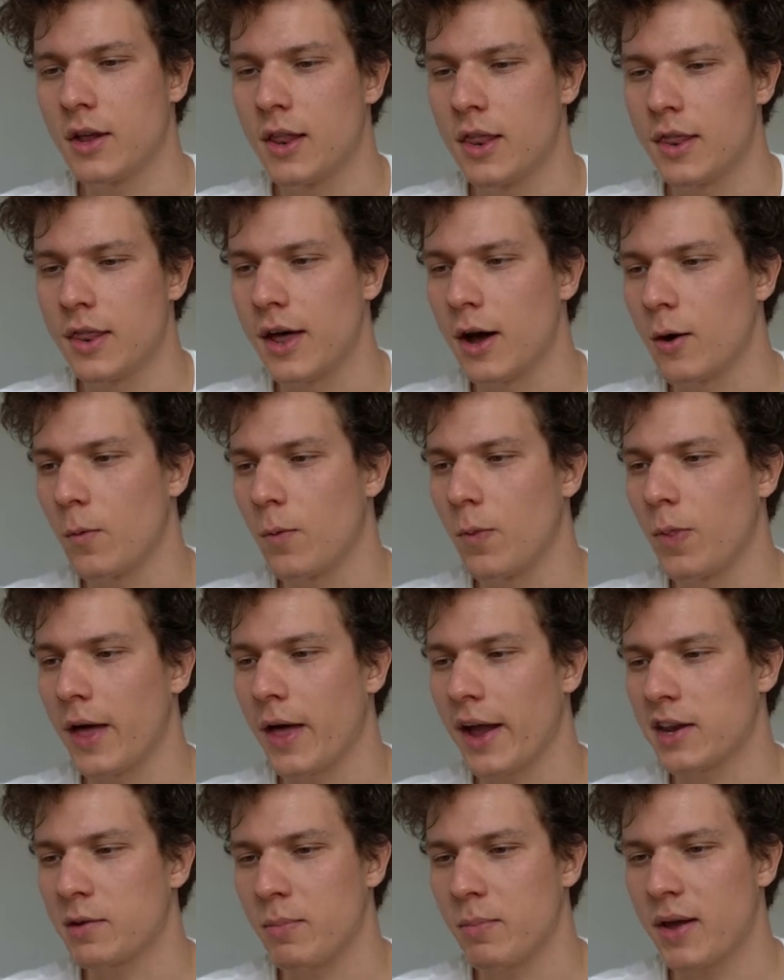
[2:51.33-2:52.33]
Now
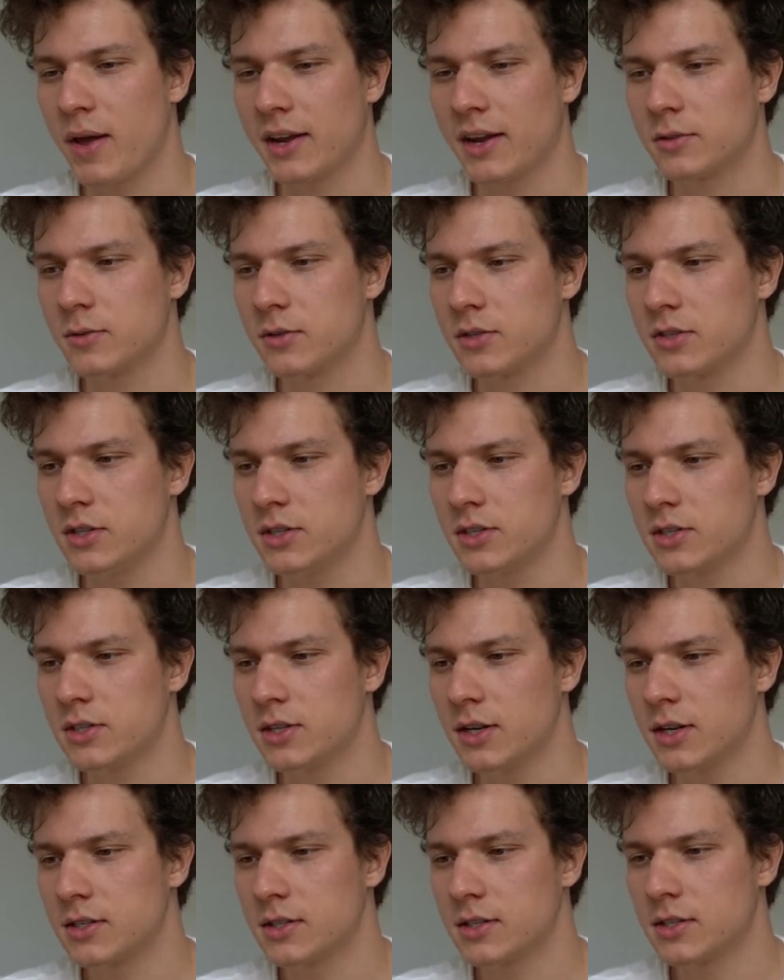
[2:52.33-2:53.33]
knight back to
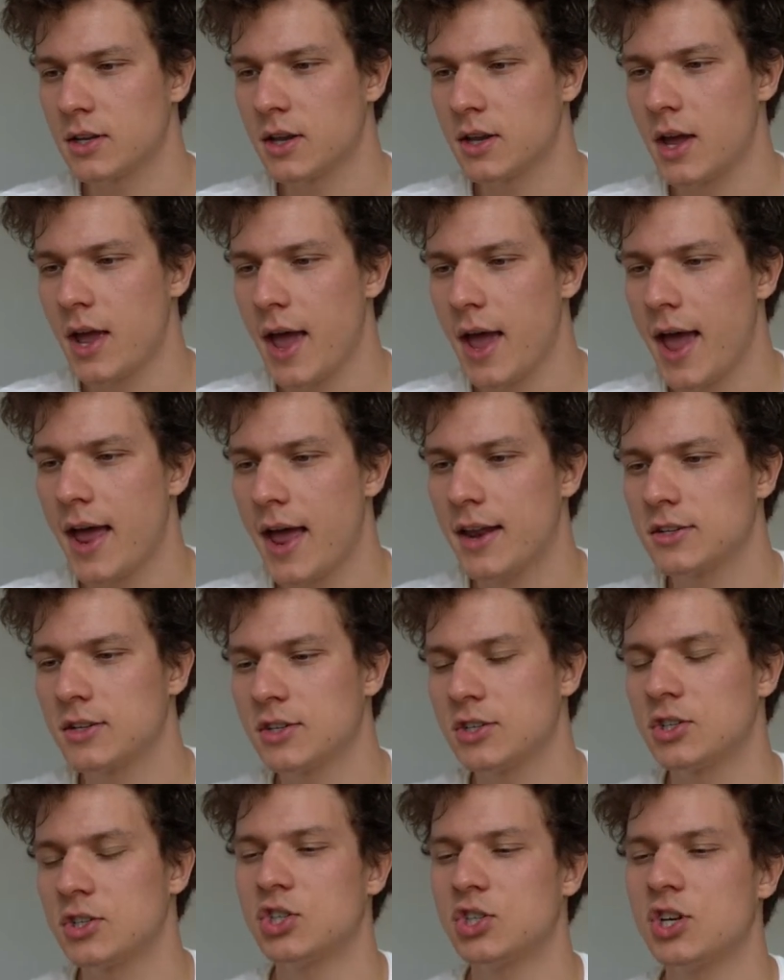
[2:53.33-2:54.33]
c6 and
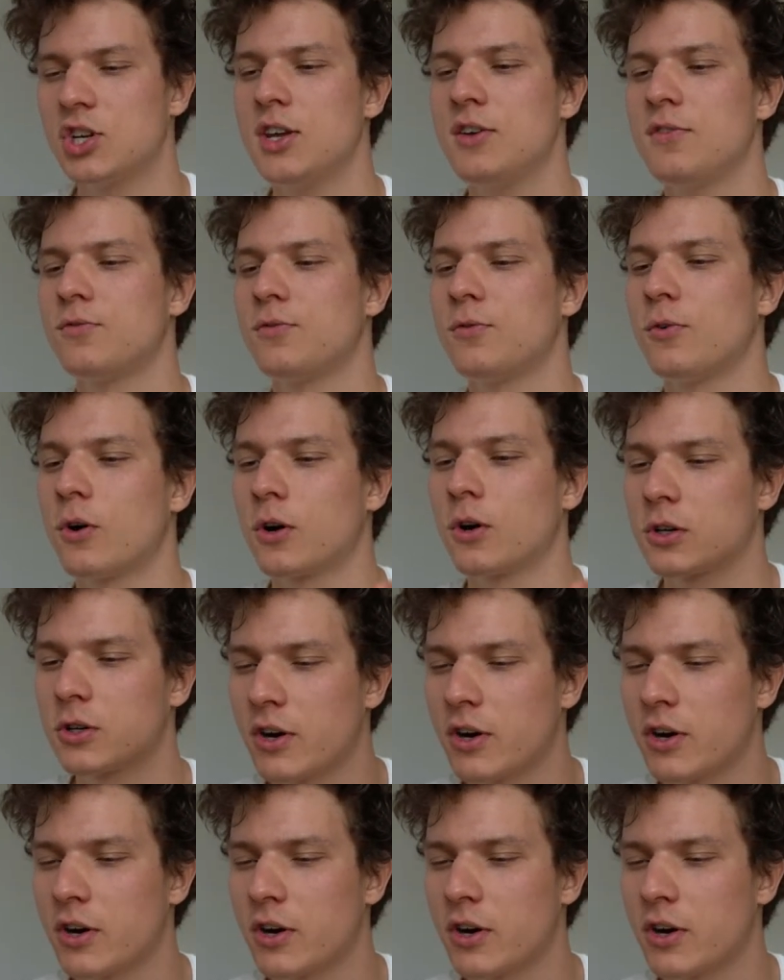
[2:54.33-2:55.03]
g4.